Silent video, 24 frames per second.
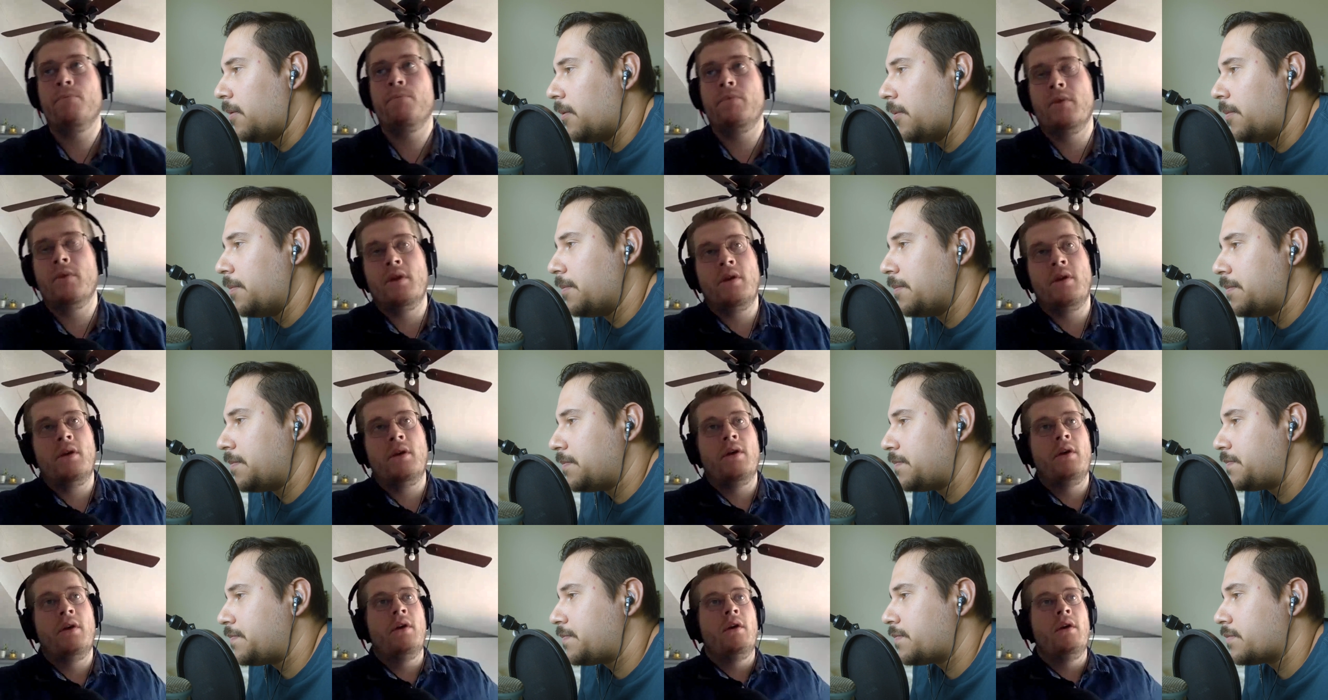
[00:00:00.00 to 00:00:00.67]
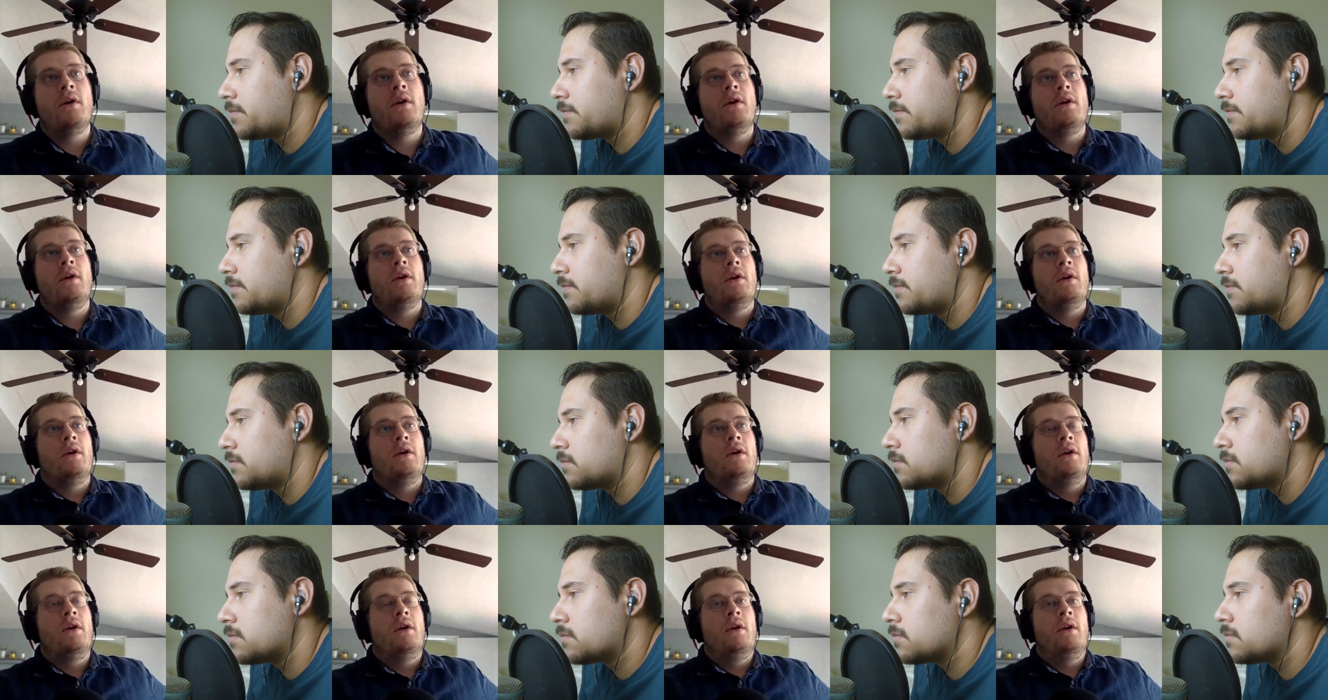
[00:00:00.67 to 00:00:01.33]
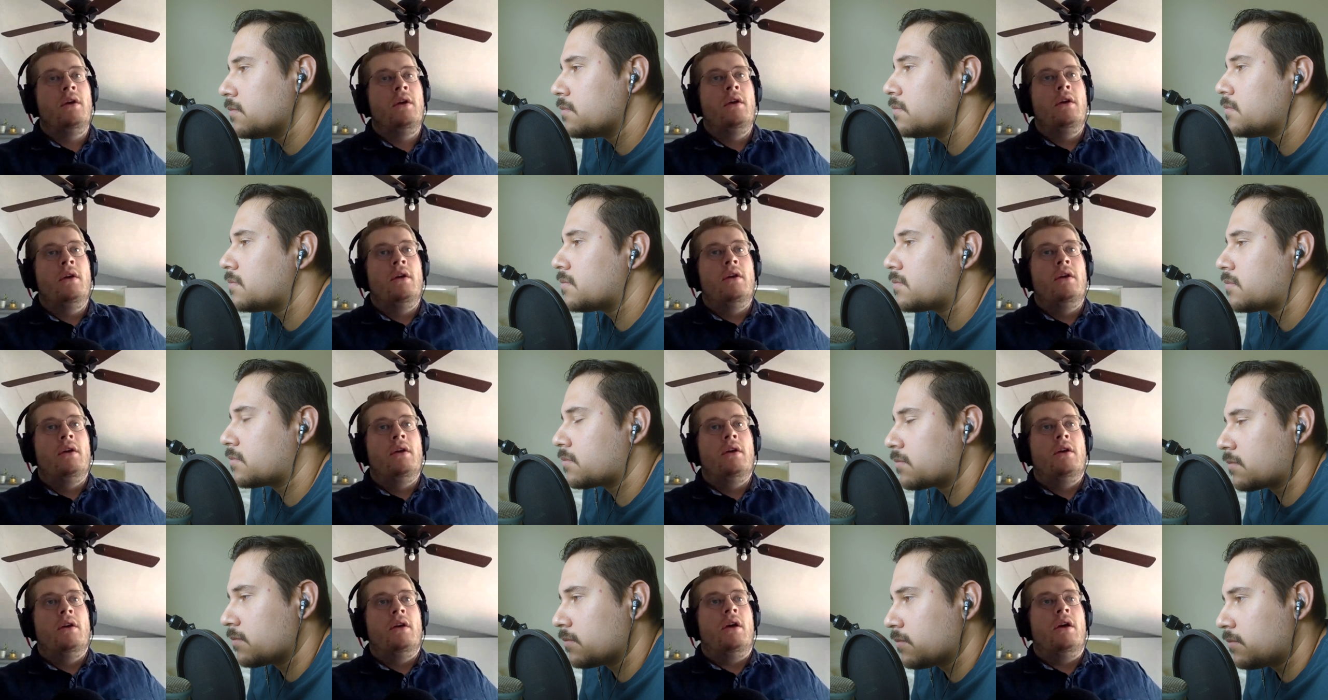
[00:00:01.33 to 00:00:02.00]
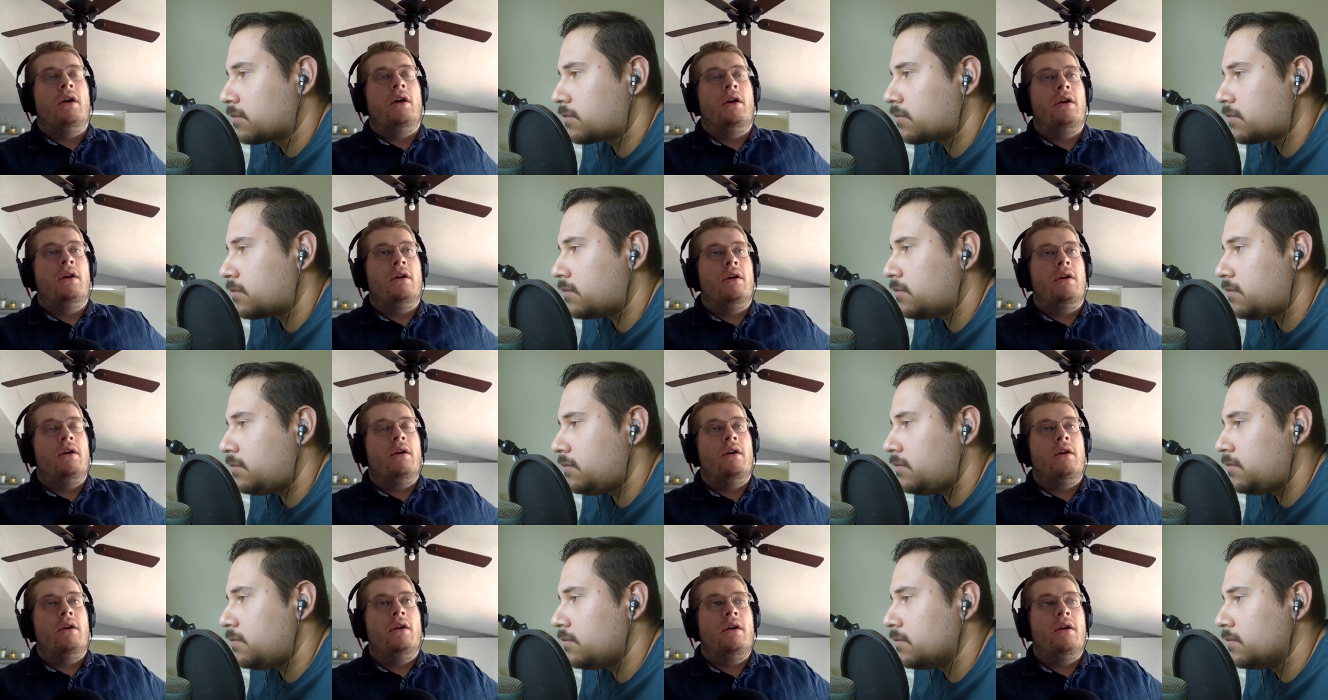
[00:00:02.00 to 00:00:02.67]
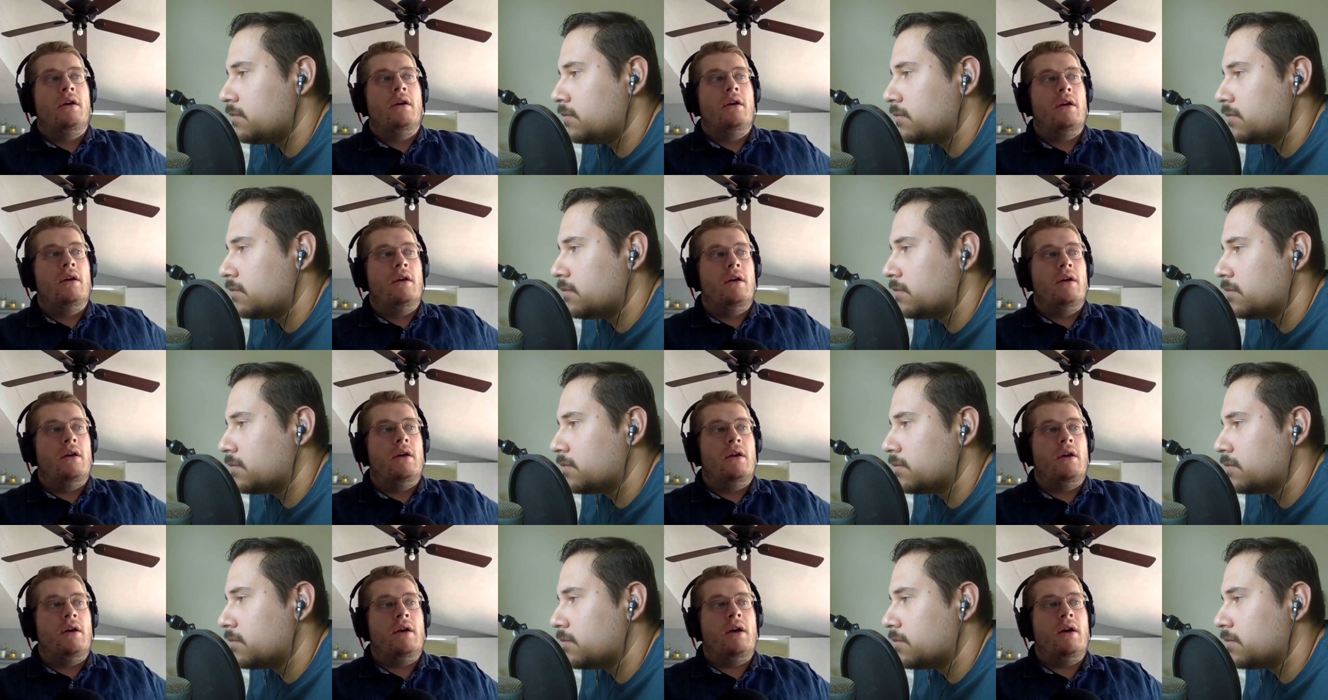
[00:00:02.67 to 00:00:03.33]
Nothing is said.